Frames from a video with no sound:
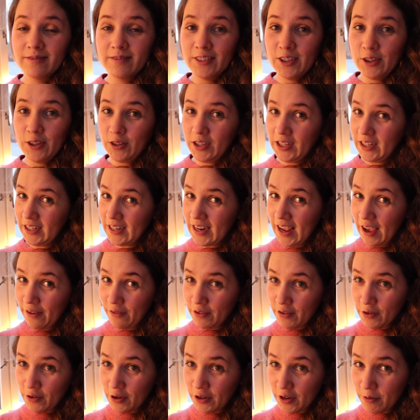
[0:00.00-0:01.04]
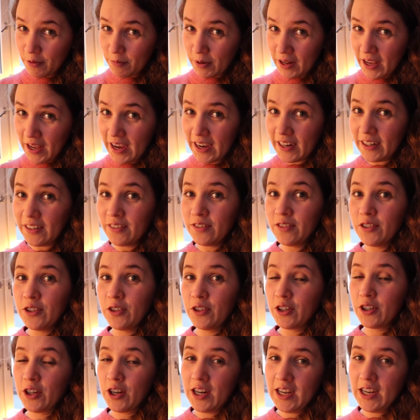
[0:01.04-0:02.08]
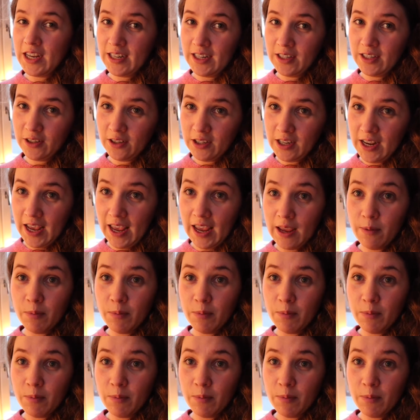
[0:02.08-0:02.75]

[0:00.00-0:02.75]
you didn't have it on your plan, you're not going to eat it today,